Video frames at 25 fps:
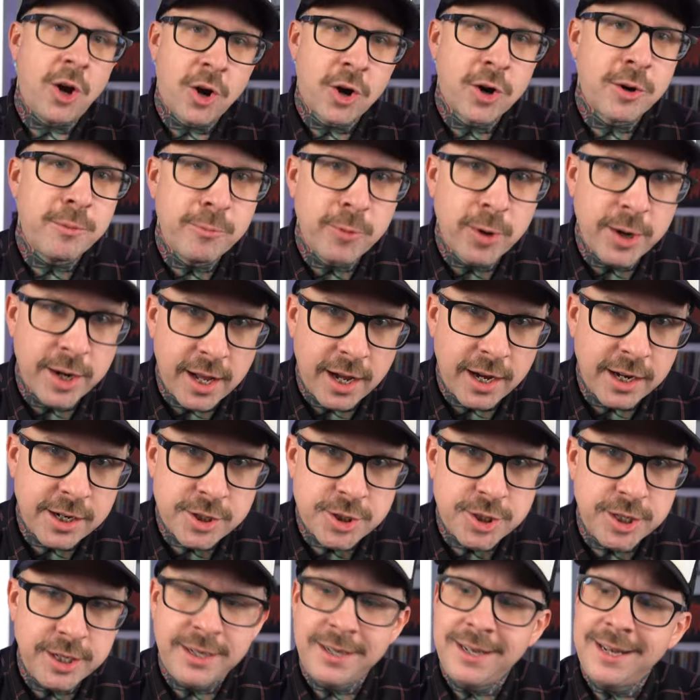harm
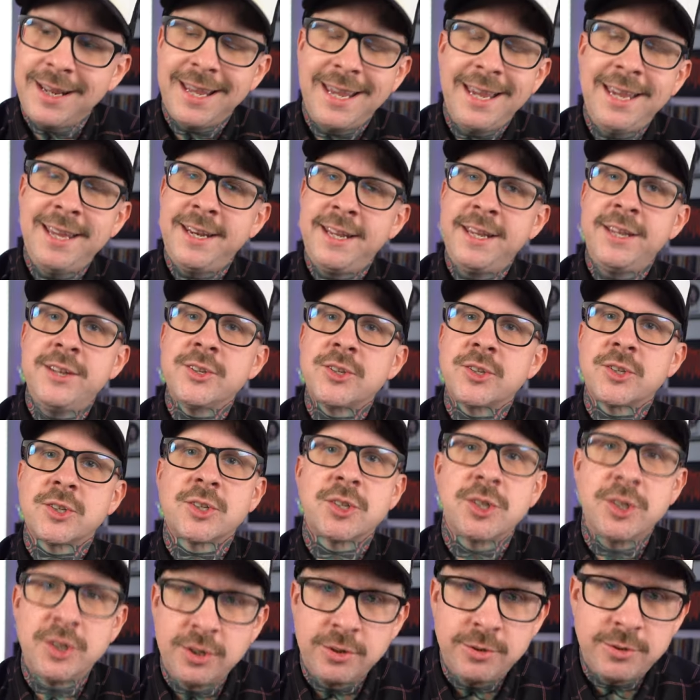reduction. It is
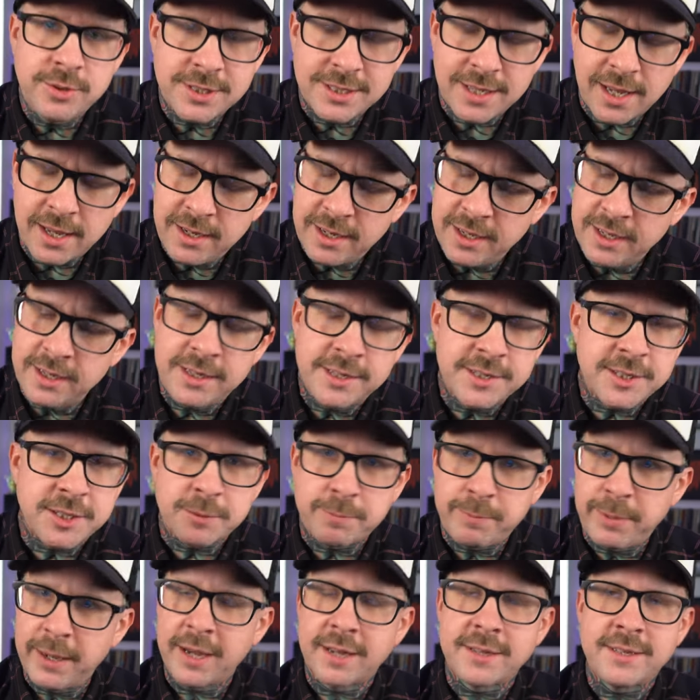snus, and it is
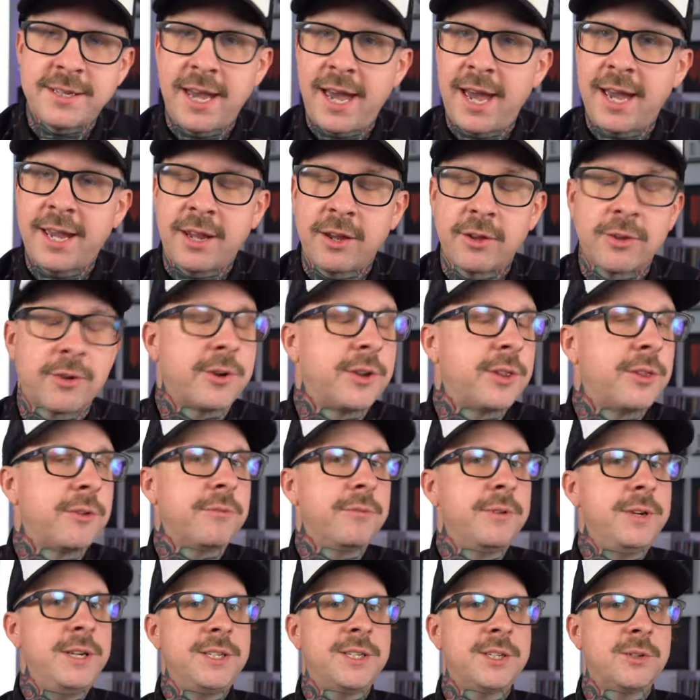spectacular. And the
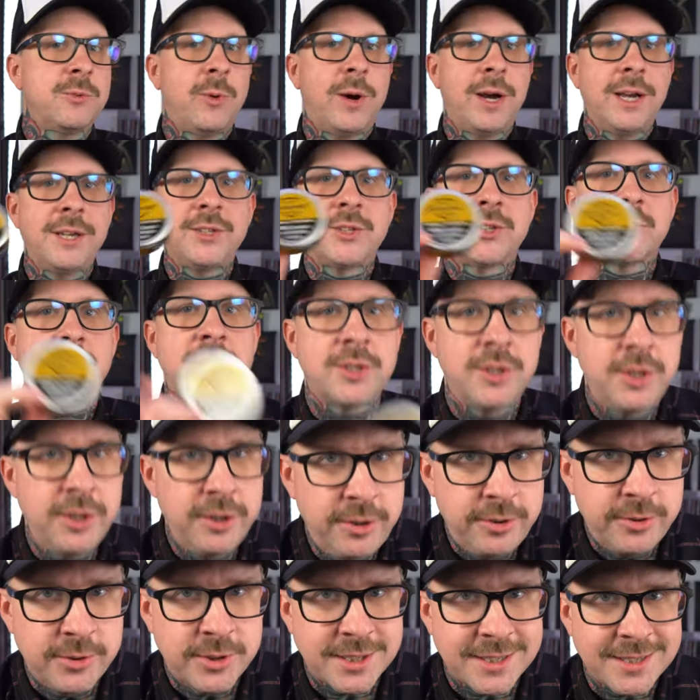reason why
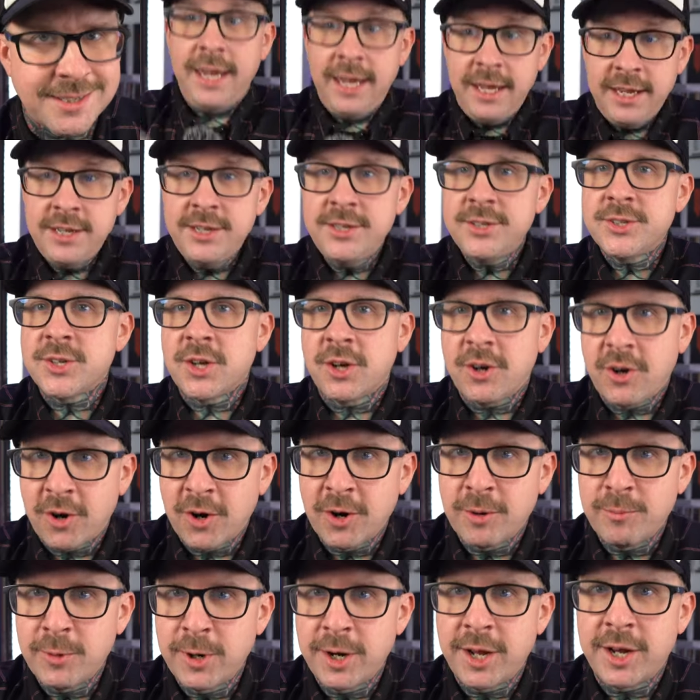snus is a
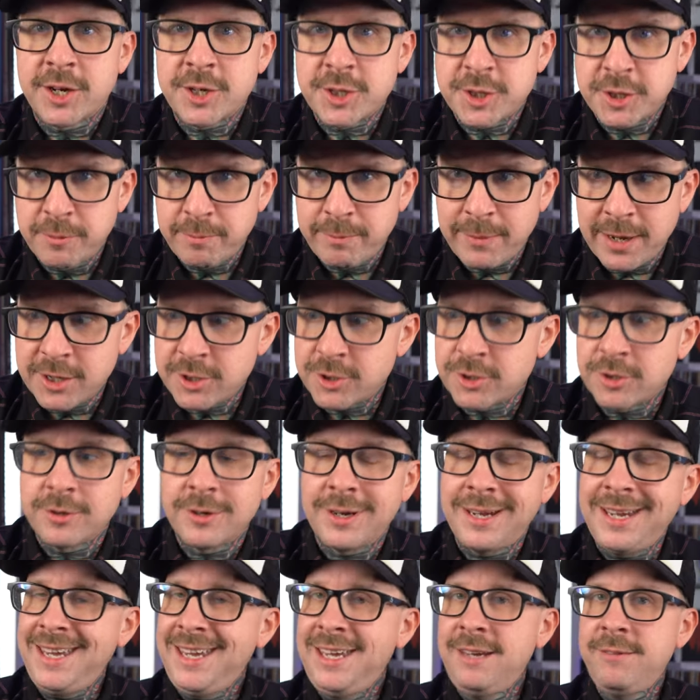harm reduction measure,
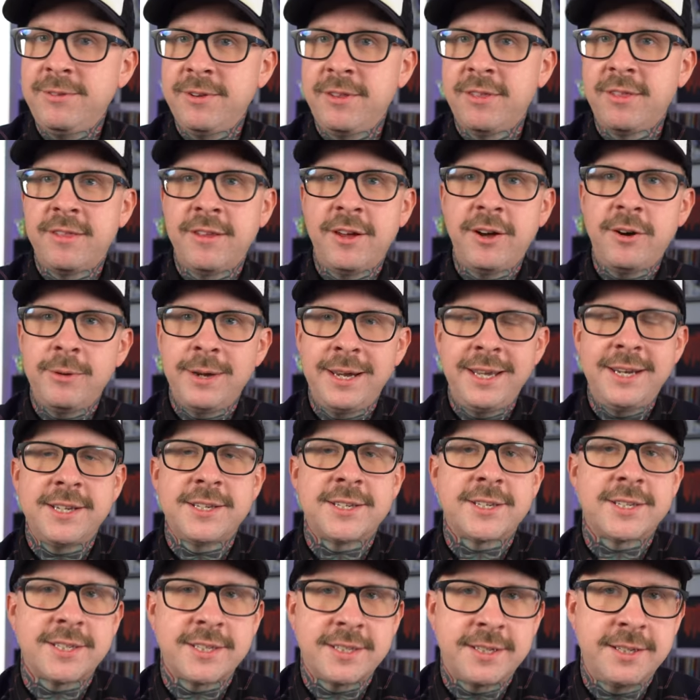even though it
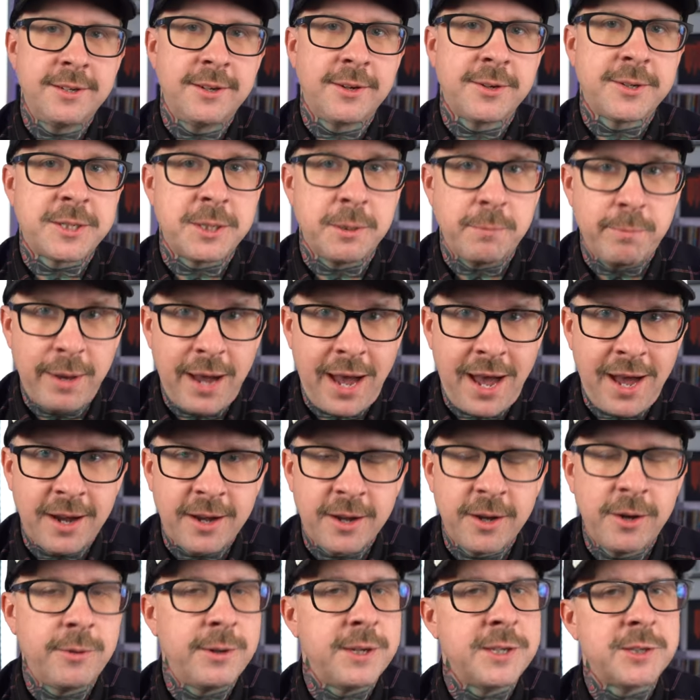is still
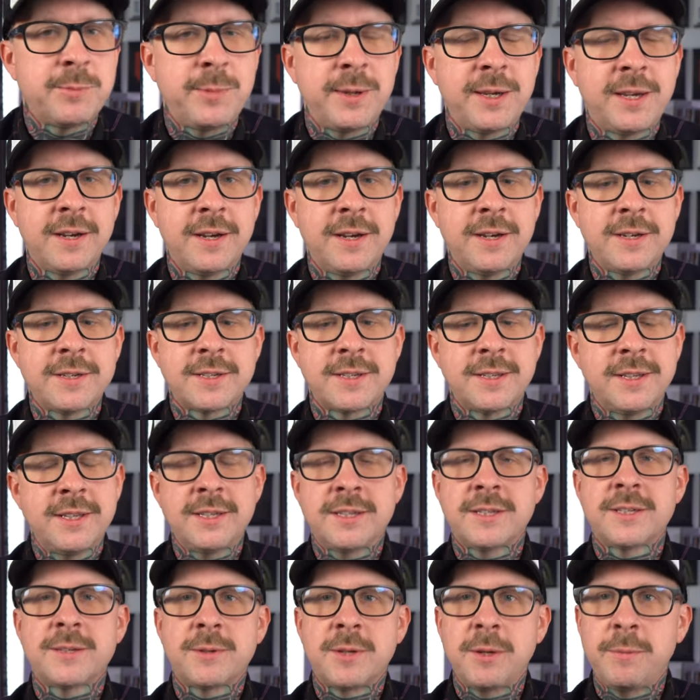tobacco, is because
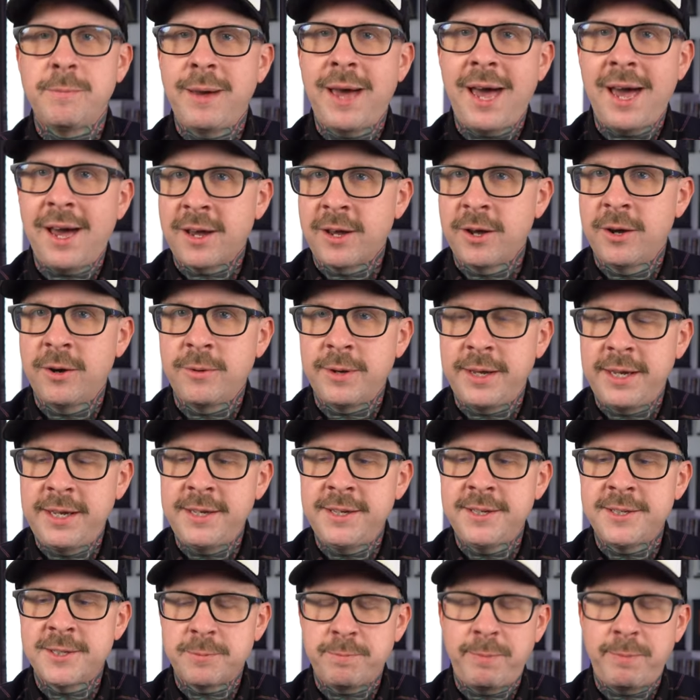this tobacco is